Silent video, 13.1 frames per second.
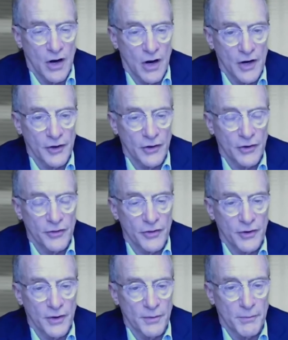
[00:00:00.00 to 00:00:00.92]

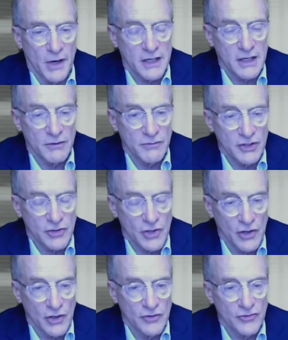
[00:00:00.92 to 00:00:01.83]
garner the market
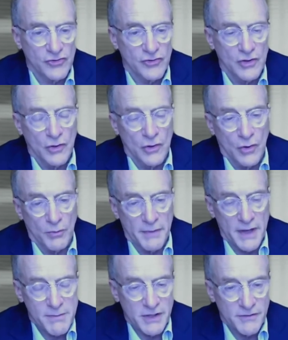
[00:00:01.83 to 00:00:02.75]
returns,
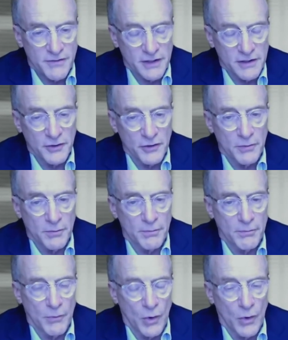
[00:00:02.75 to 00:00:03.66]
maybe even a
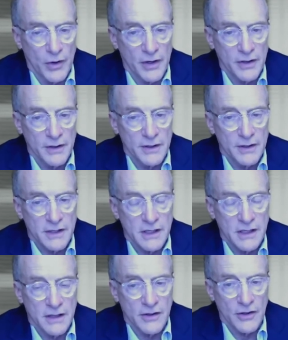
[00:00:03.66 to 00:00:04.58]
little more
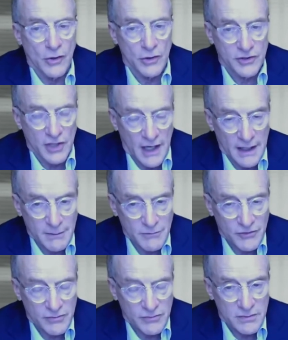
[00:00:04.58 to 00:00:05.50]
in the good
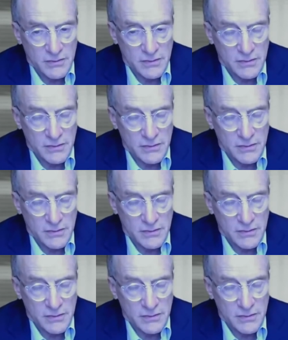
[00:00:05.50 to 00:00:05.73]
times.